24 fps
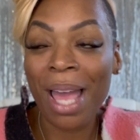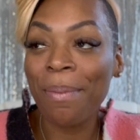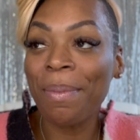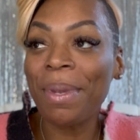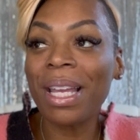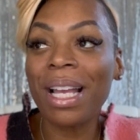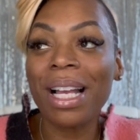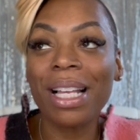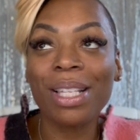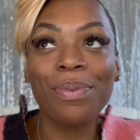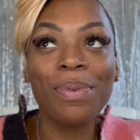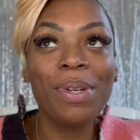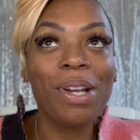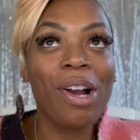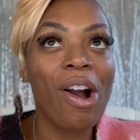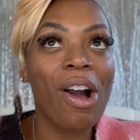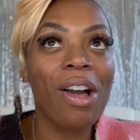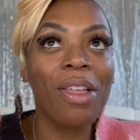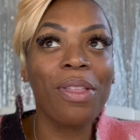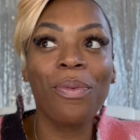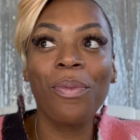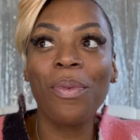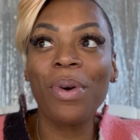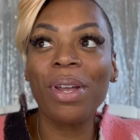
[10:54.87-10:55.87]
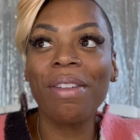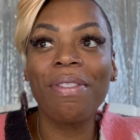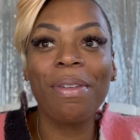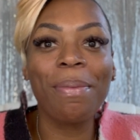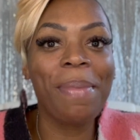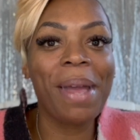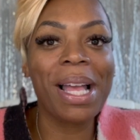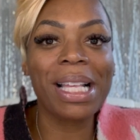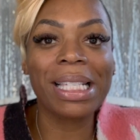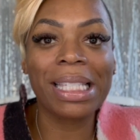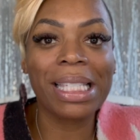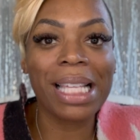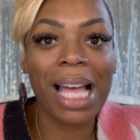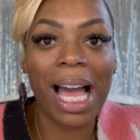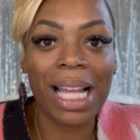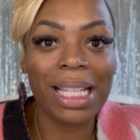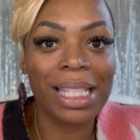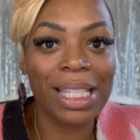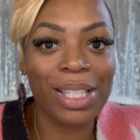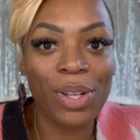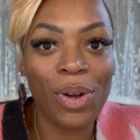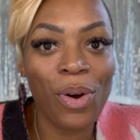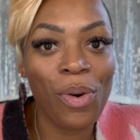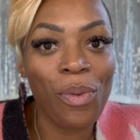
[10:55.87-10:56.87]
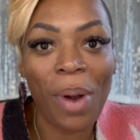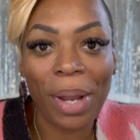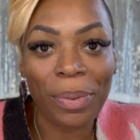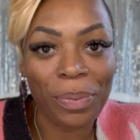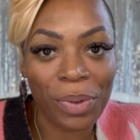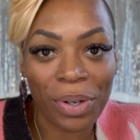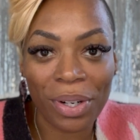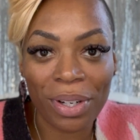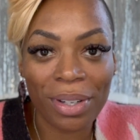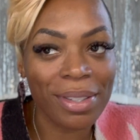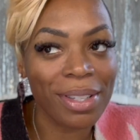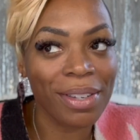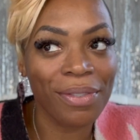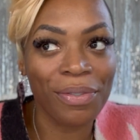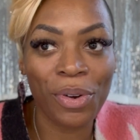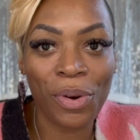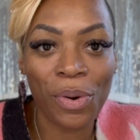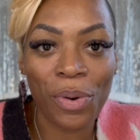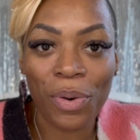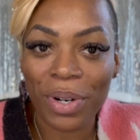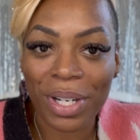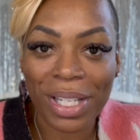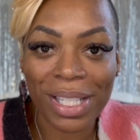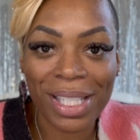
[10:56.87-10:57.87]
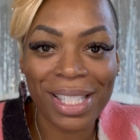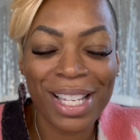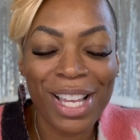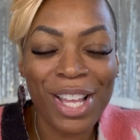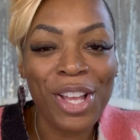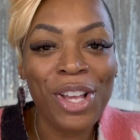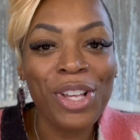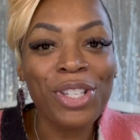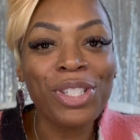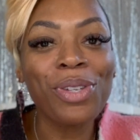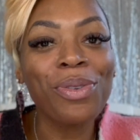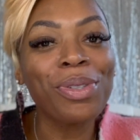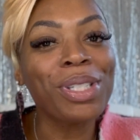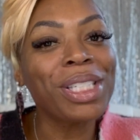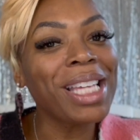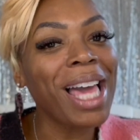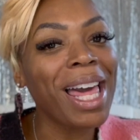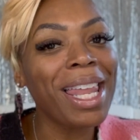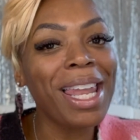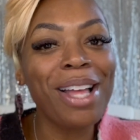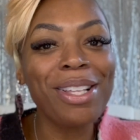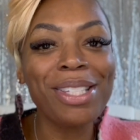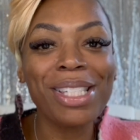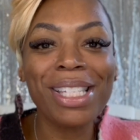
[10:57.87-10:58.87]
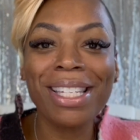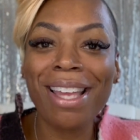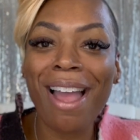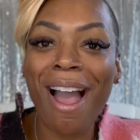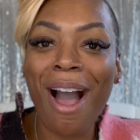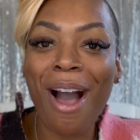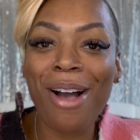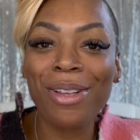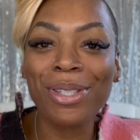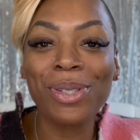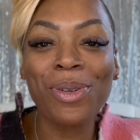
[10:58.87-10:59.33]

because we are the, one of the best signs in the whole wide world, of course. So shout out to y'all.